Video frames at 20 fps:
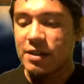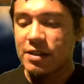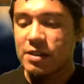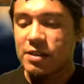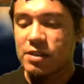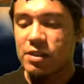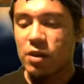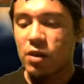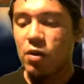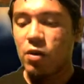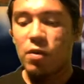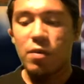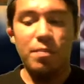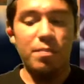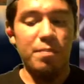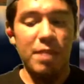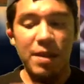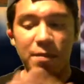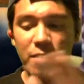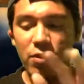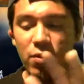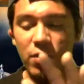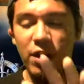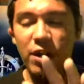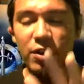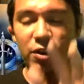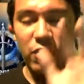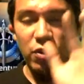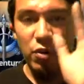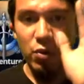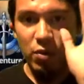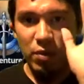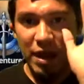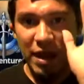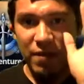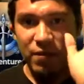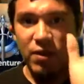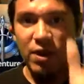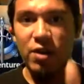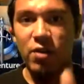So maybe we're gonna do
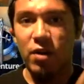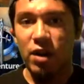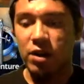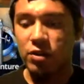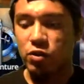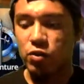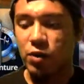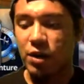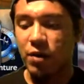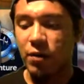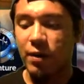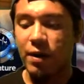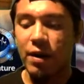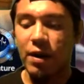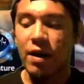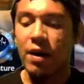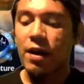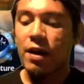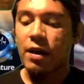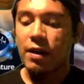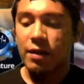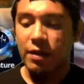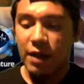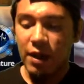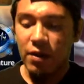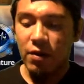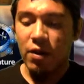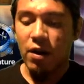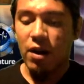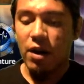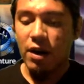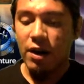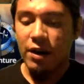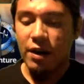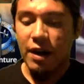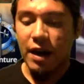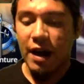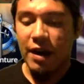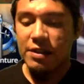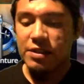a video on Twin Arena later on.
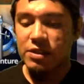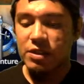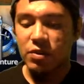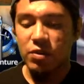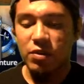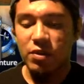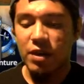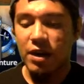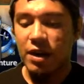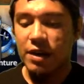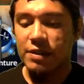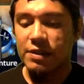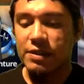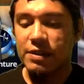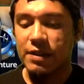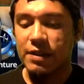I still do not